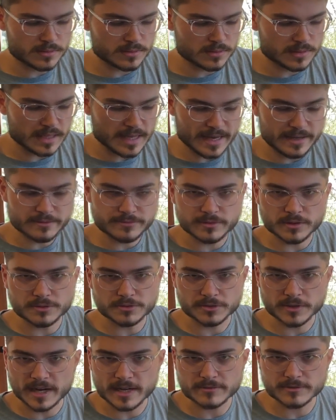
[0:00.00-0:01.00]
the headphone
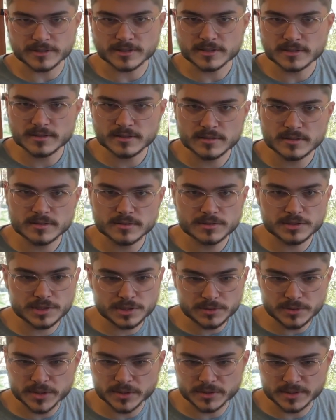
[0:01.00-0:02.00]
driver
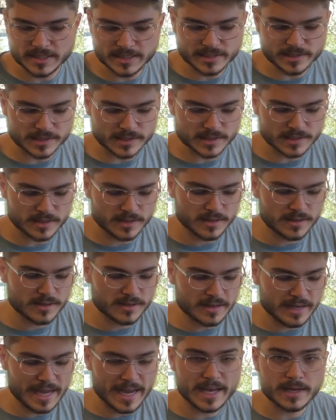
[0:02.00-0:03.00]
to your ear
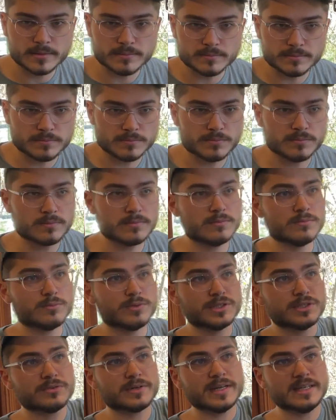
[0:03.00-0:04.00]
and
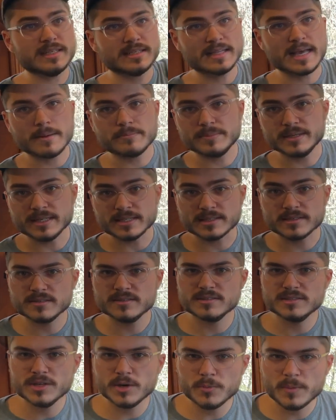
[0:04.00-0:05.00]
recreating that big.
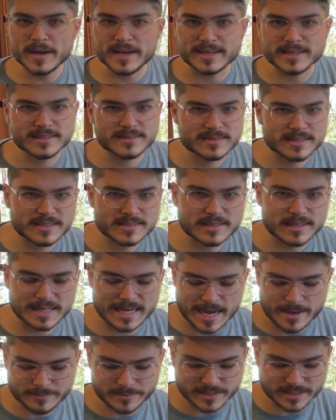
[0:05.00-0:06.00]
No way, that's not
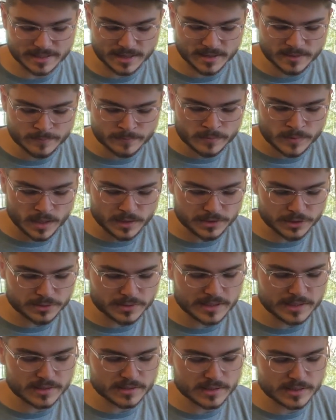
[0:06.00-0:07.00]
happening. You're
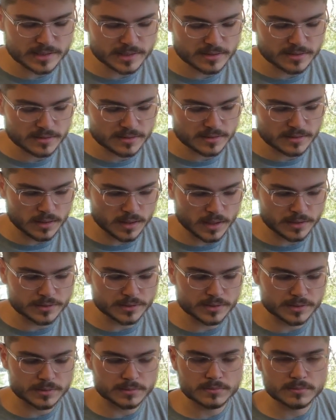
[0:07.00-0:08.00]
hearing
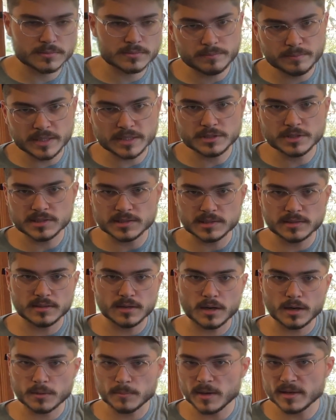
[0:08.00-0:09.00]
other pitches in the
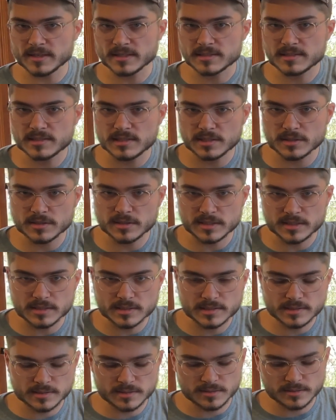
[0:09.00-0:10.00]
harmonic
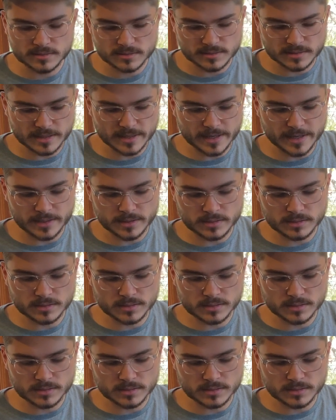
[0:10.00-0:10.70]
series that